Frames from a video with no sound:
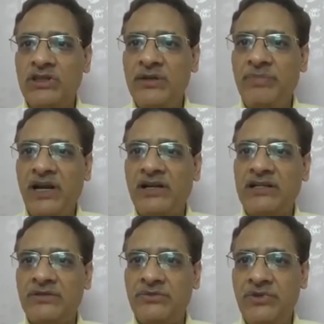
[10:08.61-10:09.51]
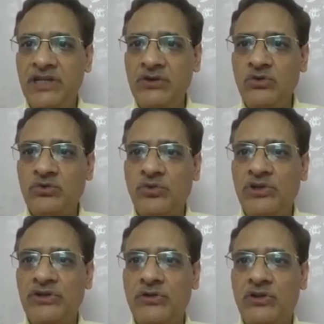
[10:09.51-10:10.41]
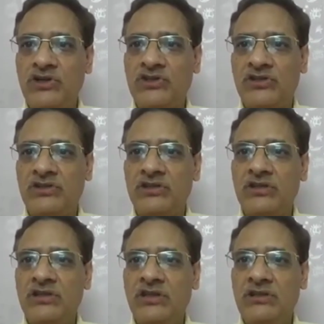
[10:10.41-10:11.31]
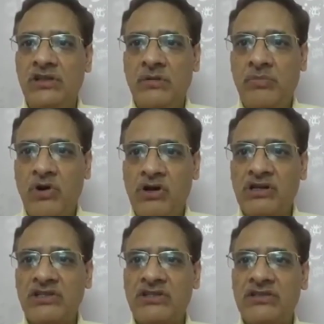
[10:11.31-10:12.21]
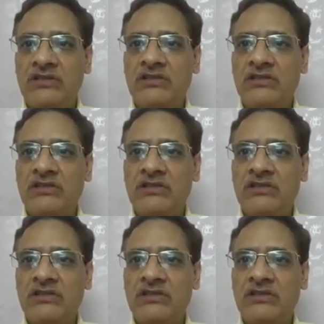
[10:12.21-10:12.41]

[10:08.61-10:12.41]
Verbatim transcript: the plant is very useful introduction in the parks,